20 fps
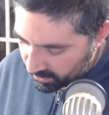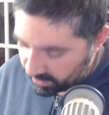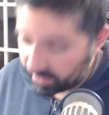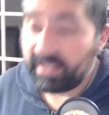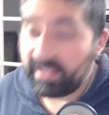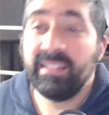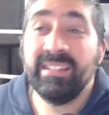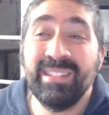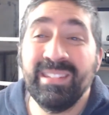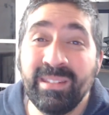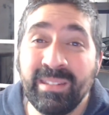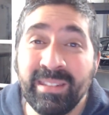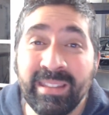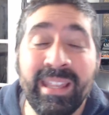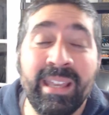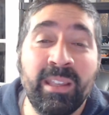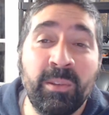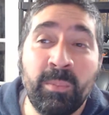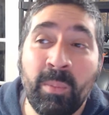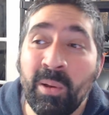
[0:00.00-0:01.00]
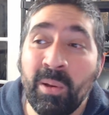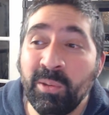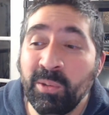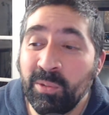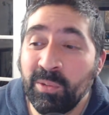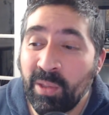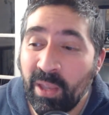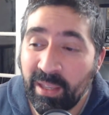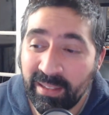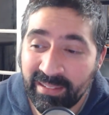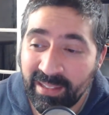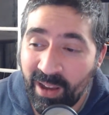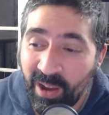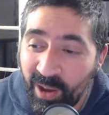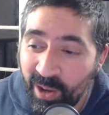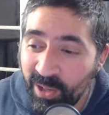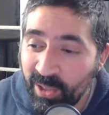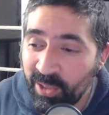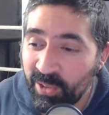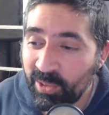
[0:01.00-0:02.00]
this is next parcel's going to
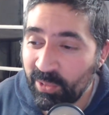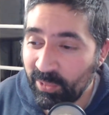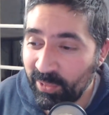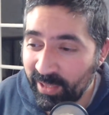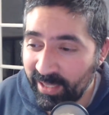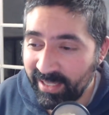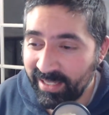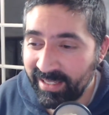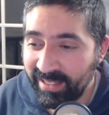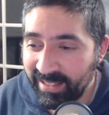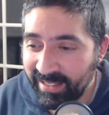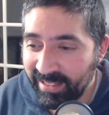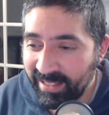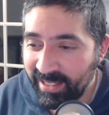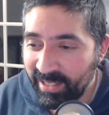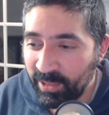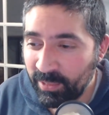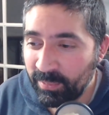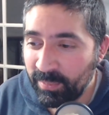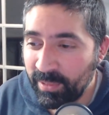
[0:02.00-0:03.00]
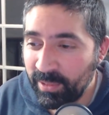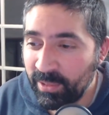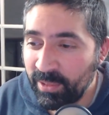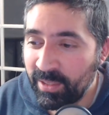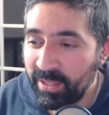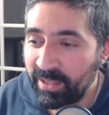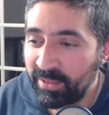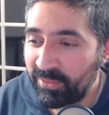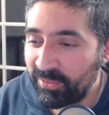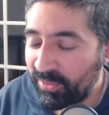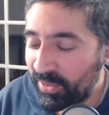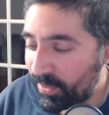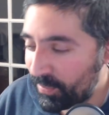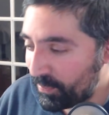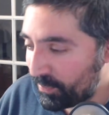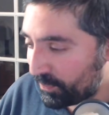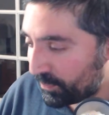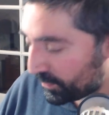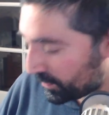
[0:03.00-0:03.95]
Hungary. It would be good if okay,